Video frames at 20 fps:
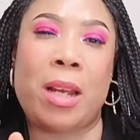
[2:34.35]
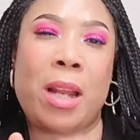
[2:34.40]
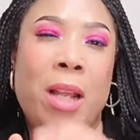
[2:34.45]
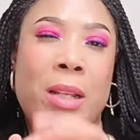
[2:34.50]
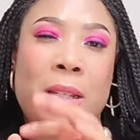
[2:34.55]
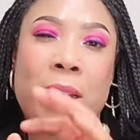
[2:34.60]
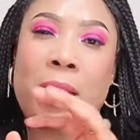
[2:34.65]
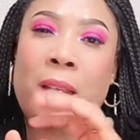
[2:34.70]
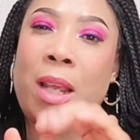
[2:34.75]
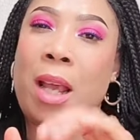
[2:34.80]
And
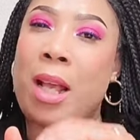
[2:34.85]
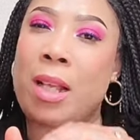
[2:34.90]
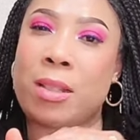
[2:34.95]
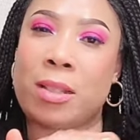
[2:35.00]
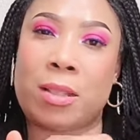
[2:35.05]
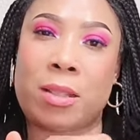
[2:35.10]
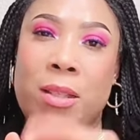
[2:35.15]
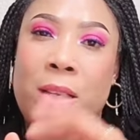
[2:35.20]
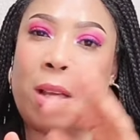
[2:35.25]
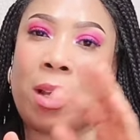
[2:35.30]
I think it
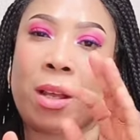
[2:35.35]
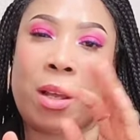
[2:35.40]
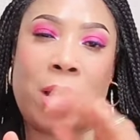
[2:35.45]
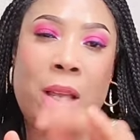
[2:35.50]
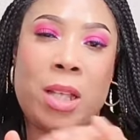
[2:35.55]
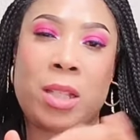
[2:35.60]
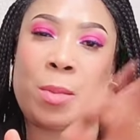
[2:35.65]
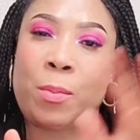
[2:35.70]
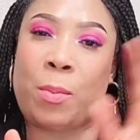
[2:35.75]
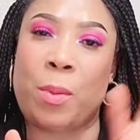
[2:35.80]
has
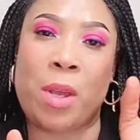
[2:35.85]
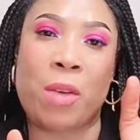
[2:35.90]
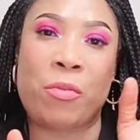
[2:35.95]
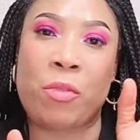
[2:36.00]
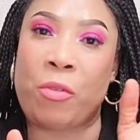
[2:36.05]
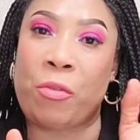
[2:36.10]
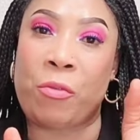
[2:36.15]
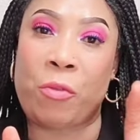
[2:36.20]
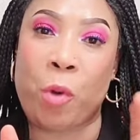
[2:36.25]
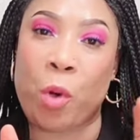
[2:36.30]
uh,
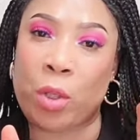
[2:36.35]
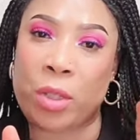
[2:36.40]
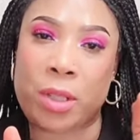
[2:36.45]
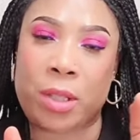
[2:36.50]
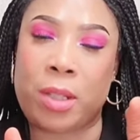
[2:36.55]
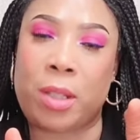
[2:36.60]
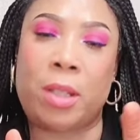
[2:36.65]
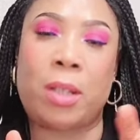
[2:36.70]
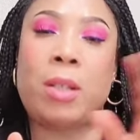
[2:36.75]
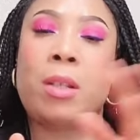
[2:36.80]
SPF of
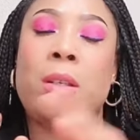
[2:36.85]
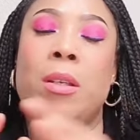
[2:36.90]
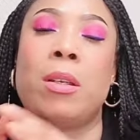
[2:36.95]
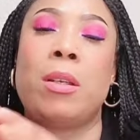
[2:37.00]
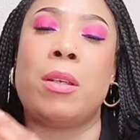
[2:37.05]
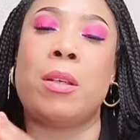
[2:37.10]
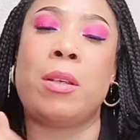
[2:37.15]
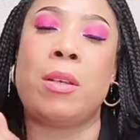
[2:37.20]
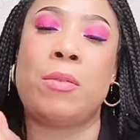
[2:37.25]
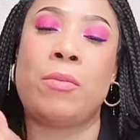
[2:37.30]
40,
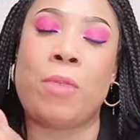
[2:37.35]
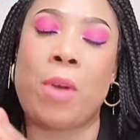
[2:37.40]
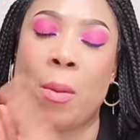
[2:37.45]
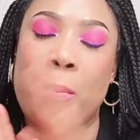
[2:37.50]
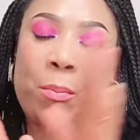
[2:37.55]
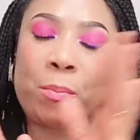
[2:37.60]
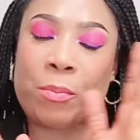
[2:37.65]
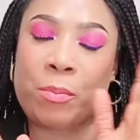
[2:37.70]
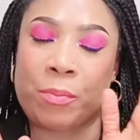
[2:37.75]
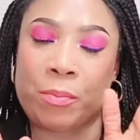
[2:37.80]
if
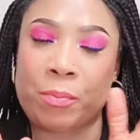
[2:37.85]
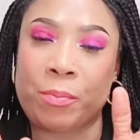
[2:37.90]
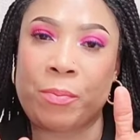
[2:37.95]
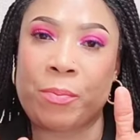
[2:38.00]
I'm